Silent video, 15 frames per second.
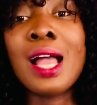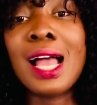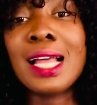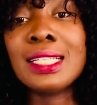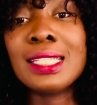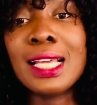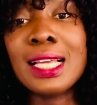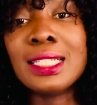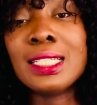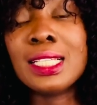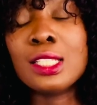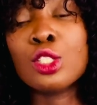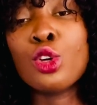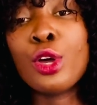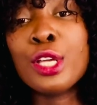And then
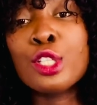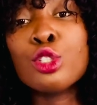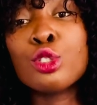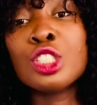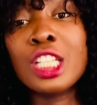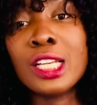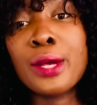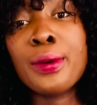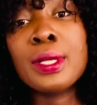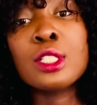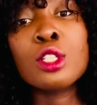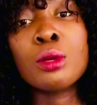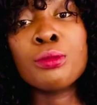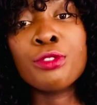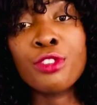it's going to generate
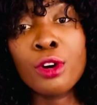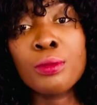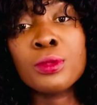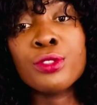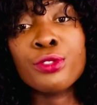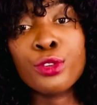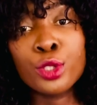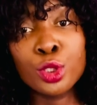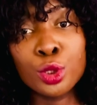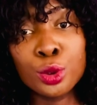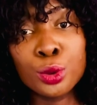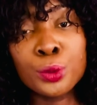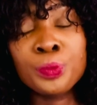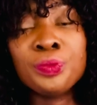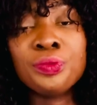some forms for you.